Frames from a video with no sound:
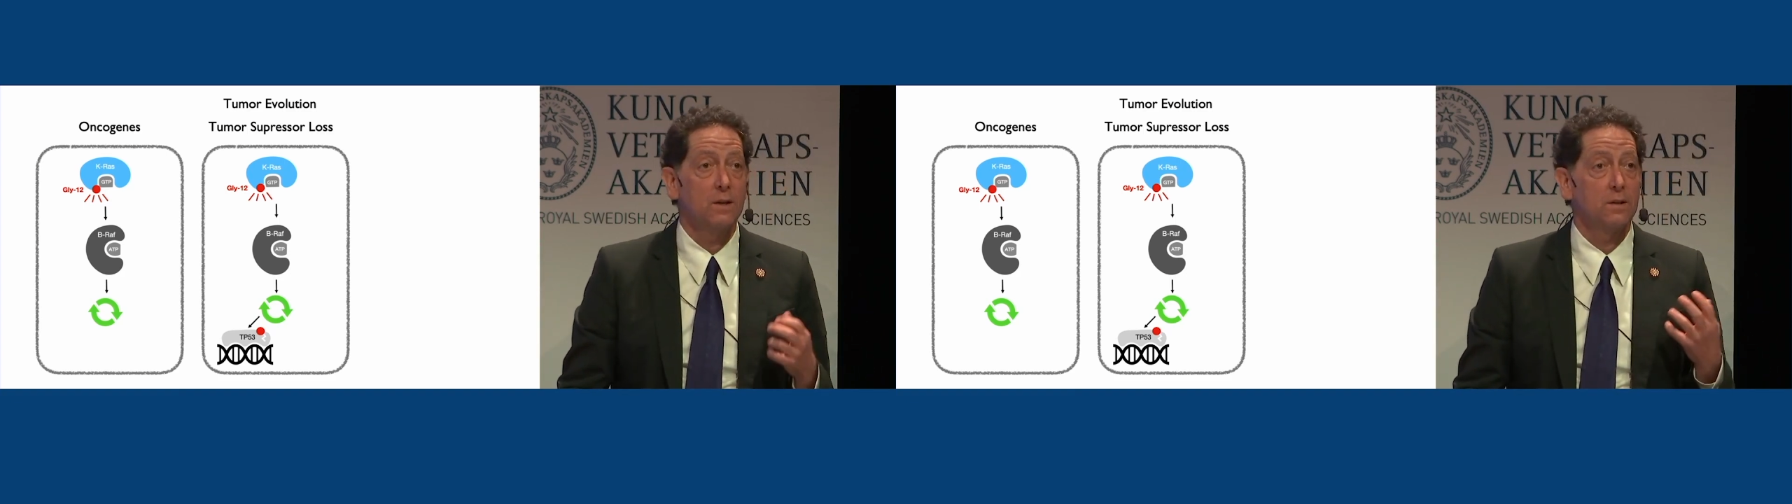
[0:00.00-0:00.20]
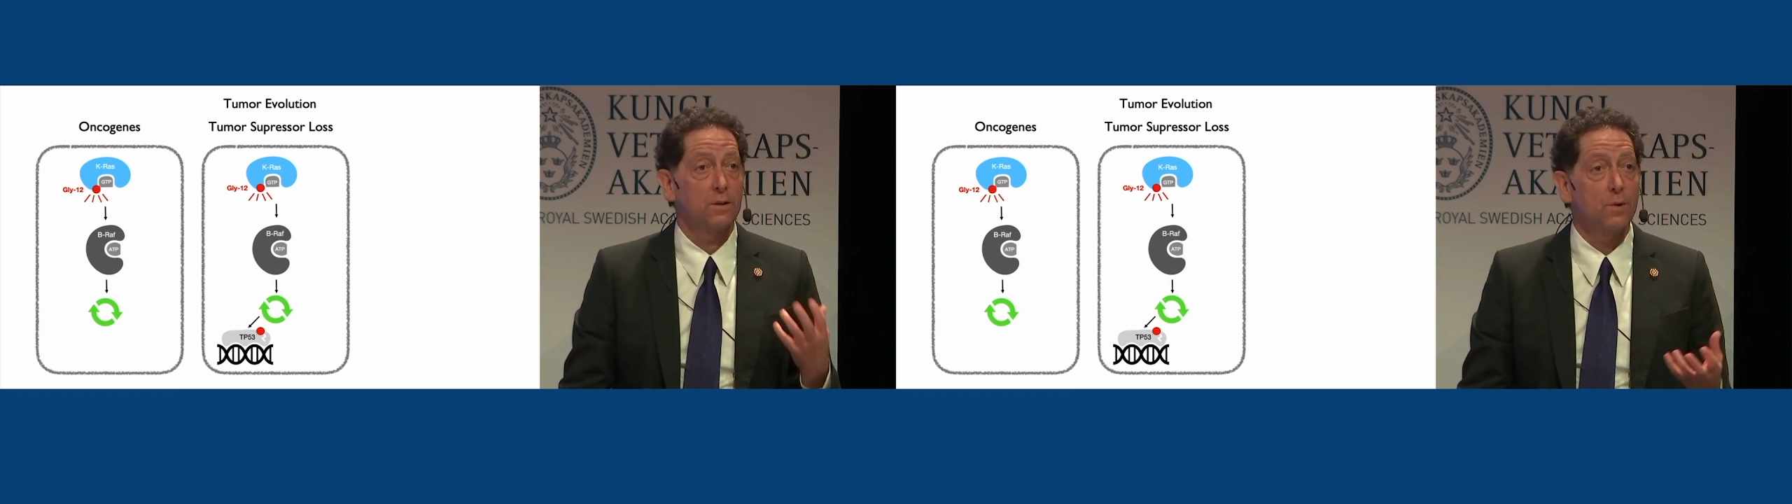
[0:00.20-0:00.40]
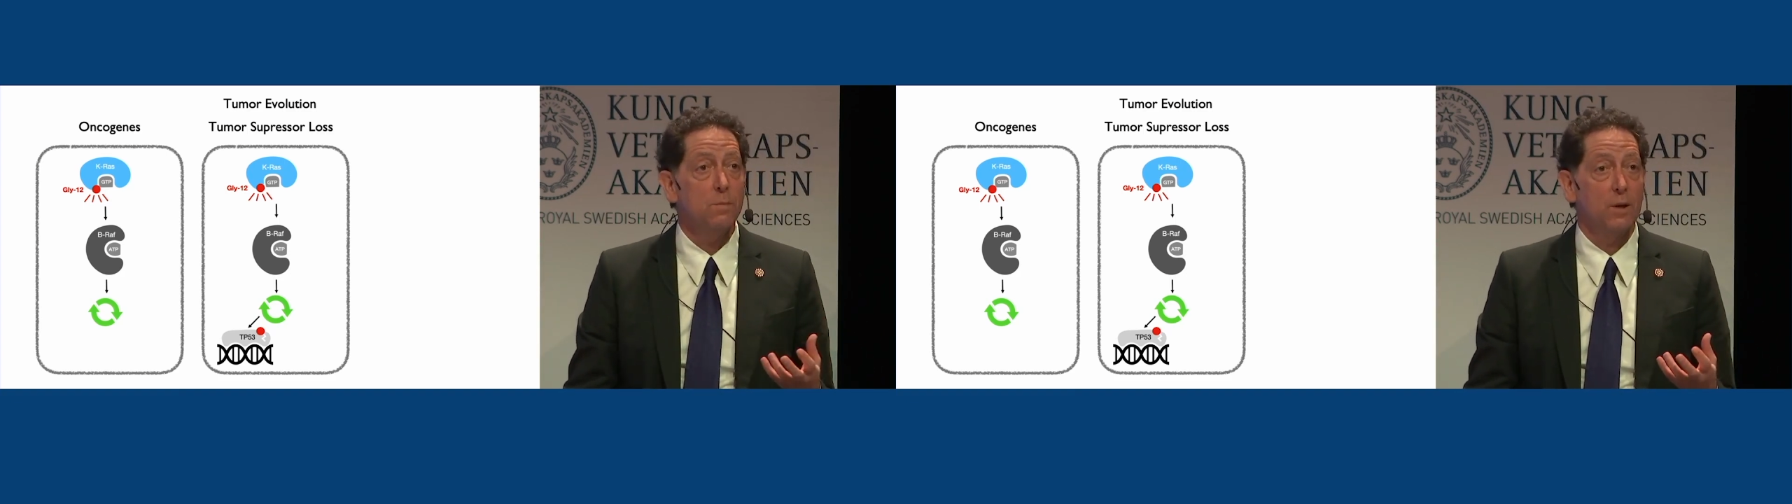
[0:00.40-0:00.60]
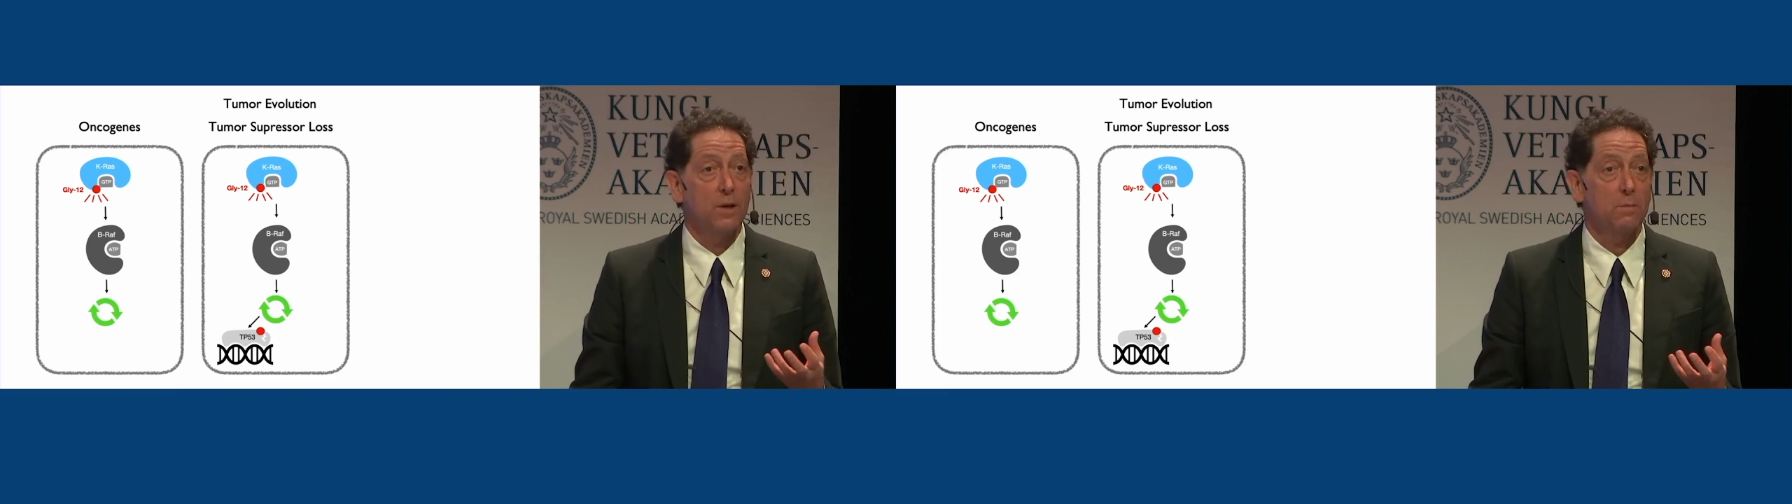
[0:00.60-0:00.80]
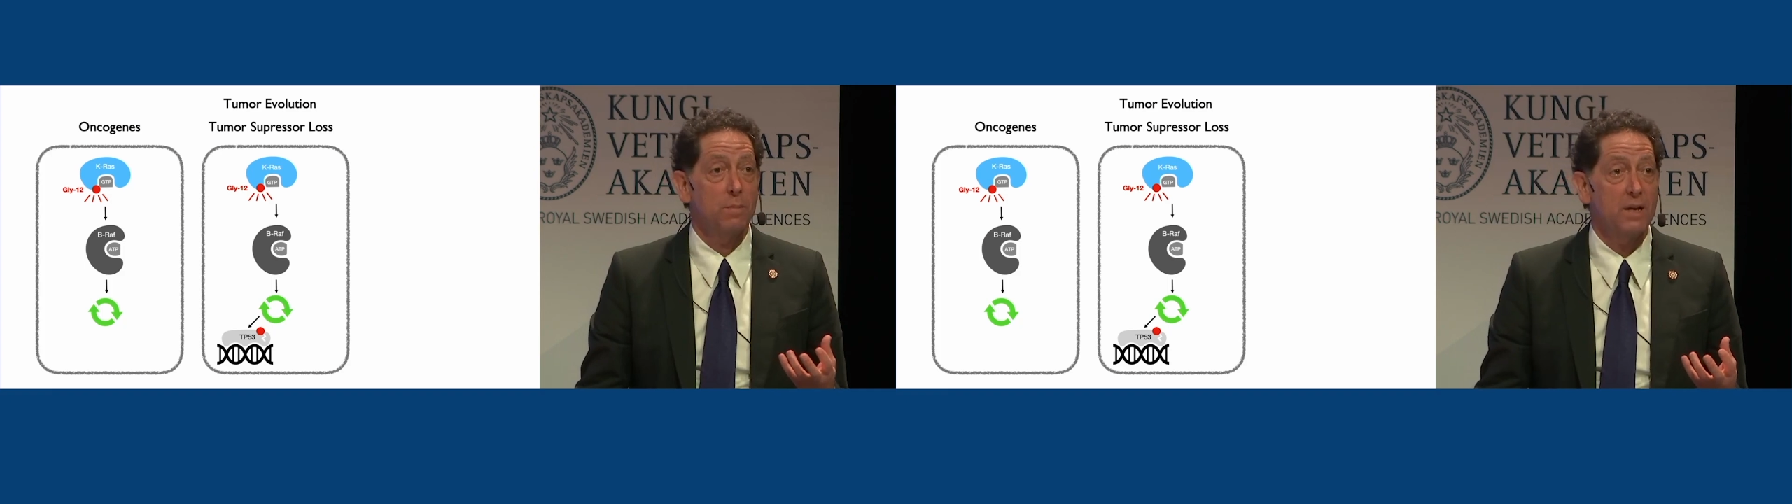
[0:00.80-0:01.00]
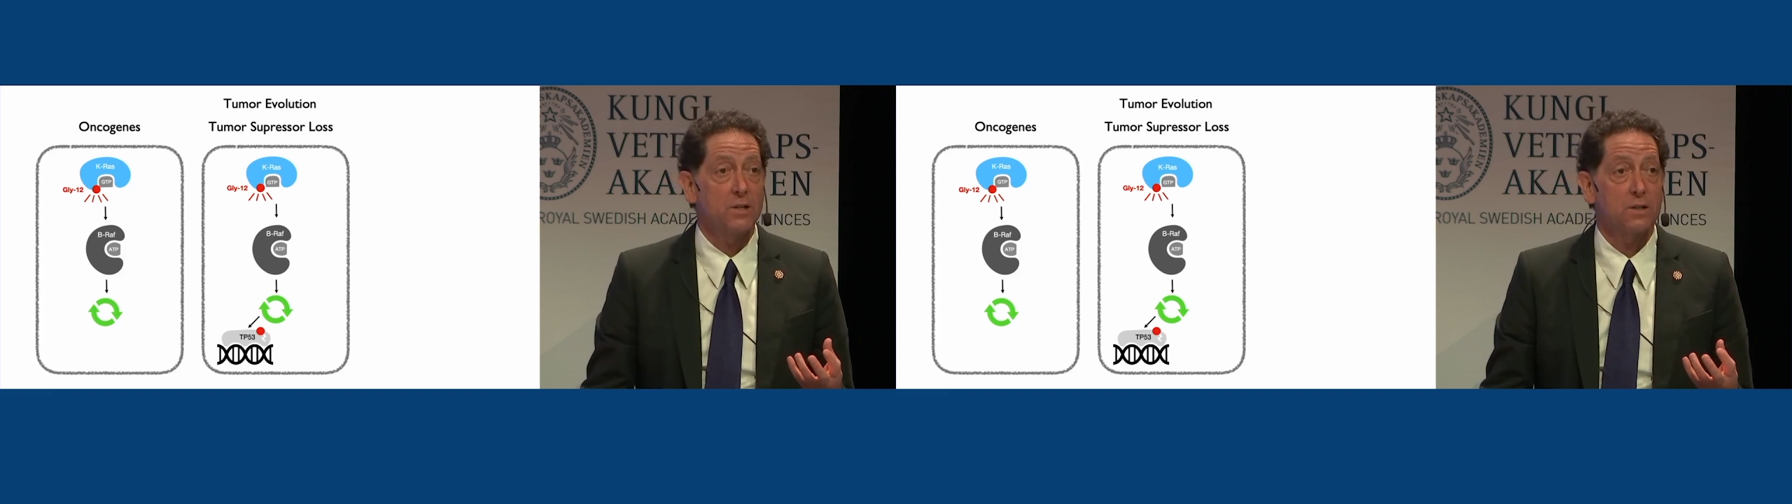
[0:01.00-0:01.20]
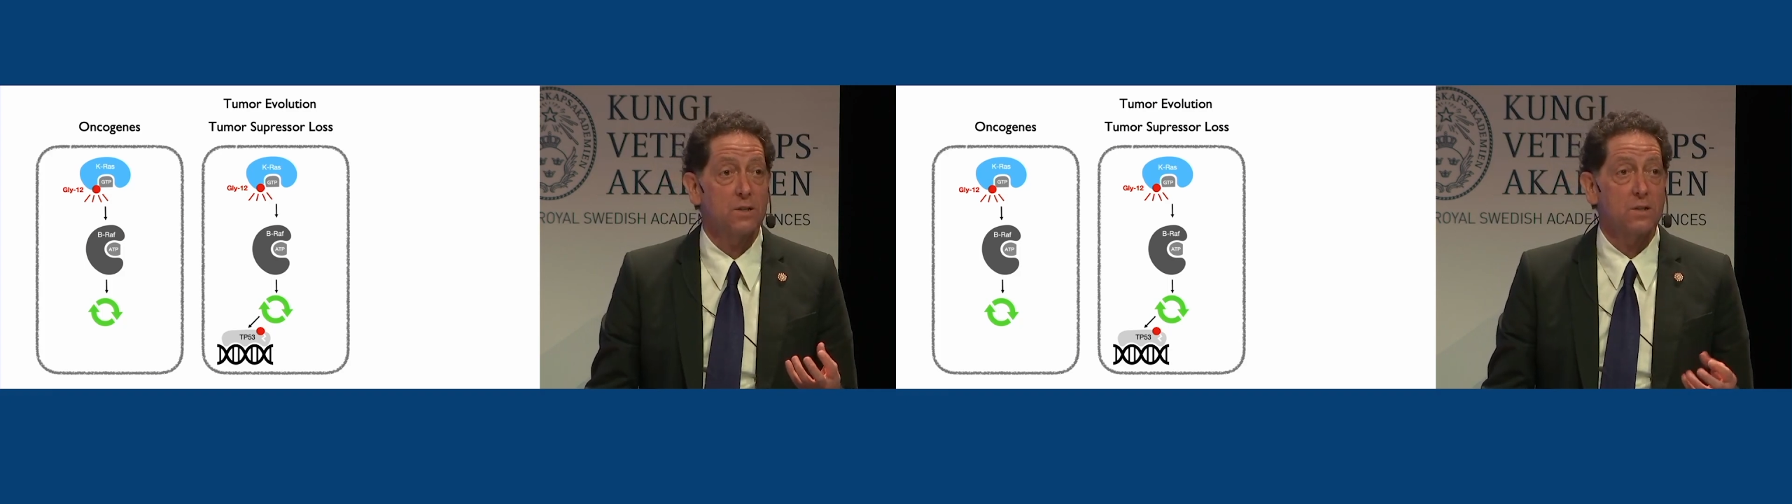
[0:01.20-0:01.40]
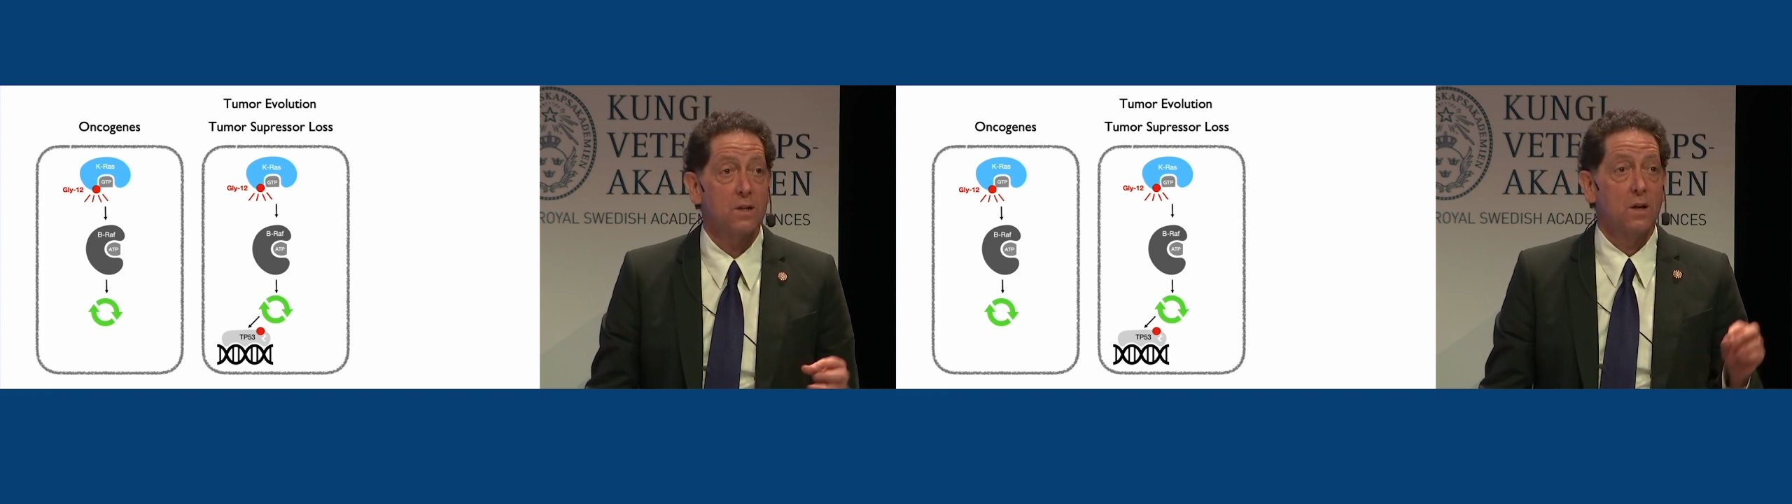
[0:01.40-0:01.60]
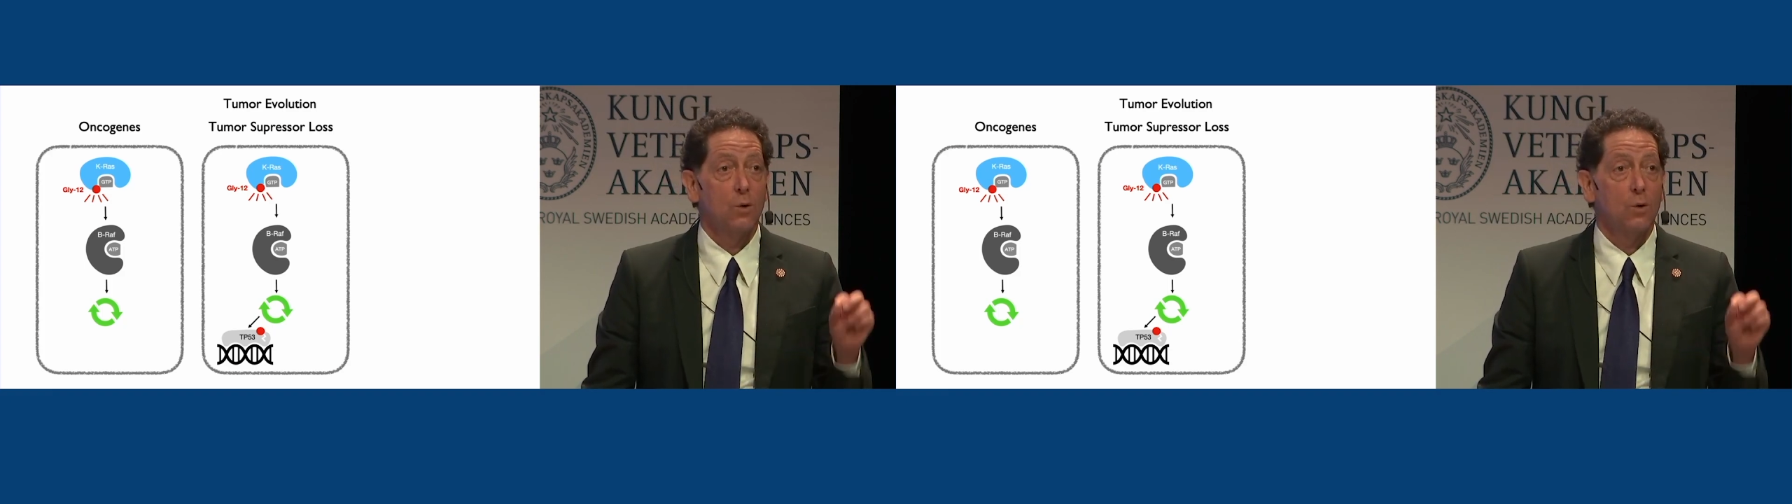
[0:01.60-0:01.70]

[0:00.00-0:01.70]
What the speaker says: 3 million patients